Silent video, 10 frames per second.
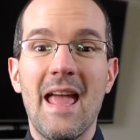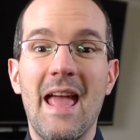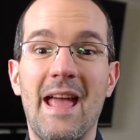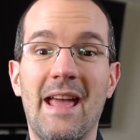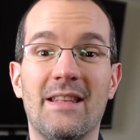
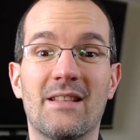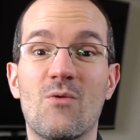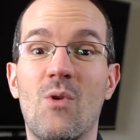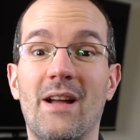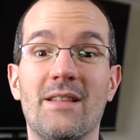and
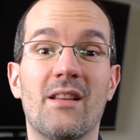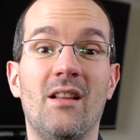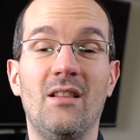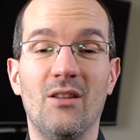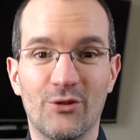quite a
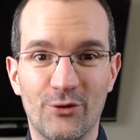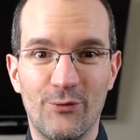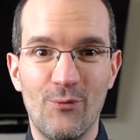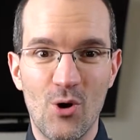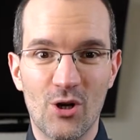lot of
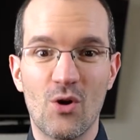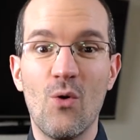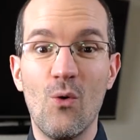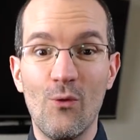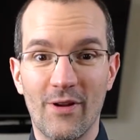work
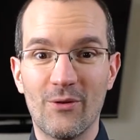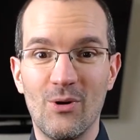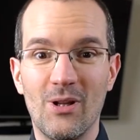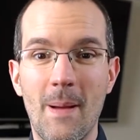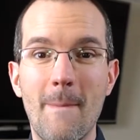
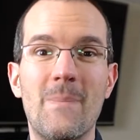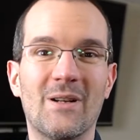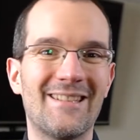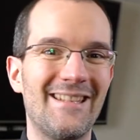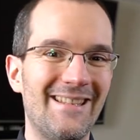overall,
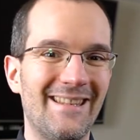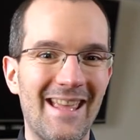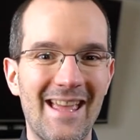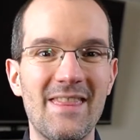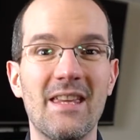but in the
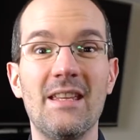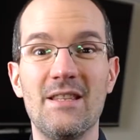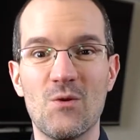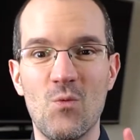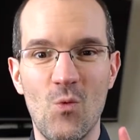end,
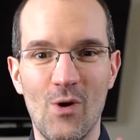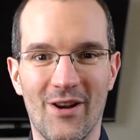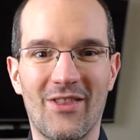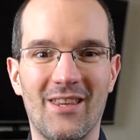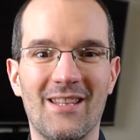it's
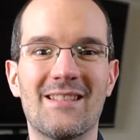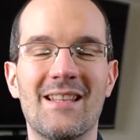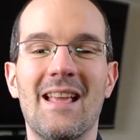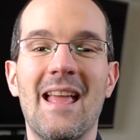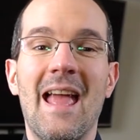worth it.
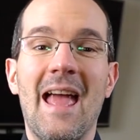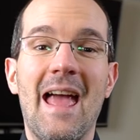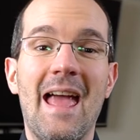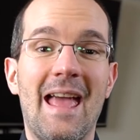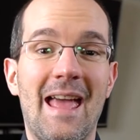
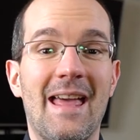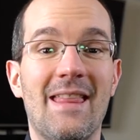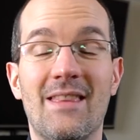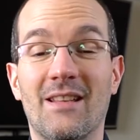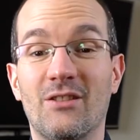And